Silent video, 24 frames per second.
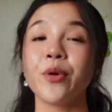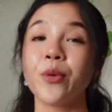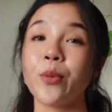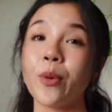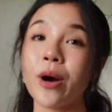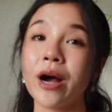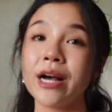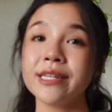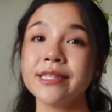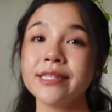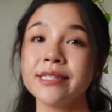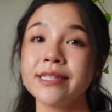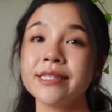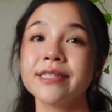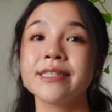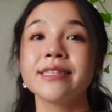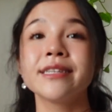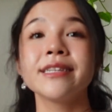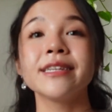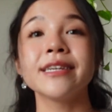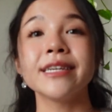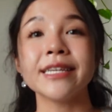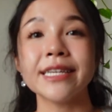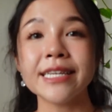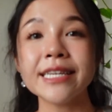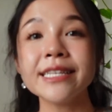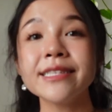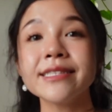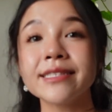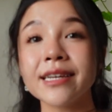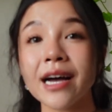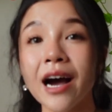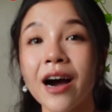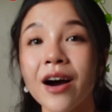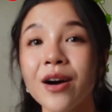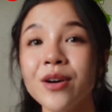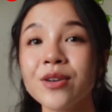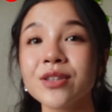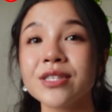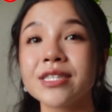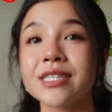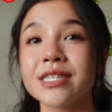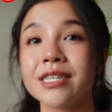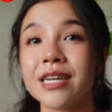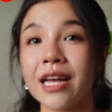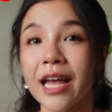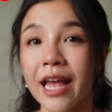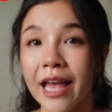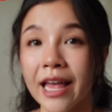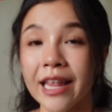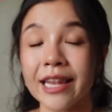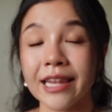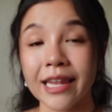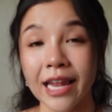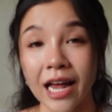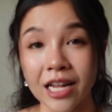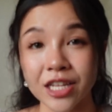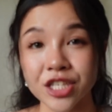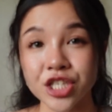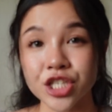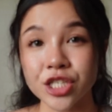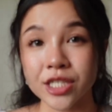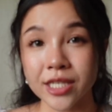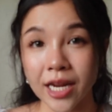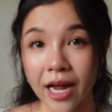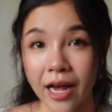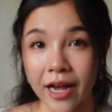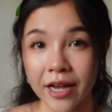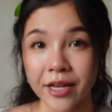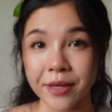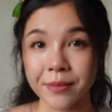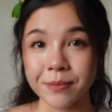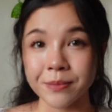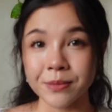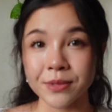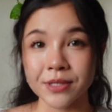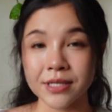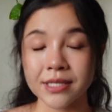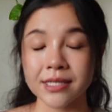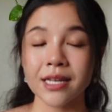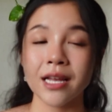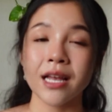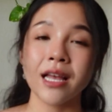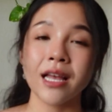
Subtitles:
1, eat out at lunch times.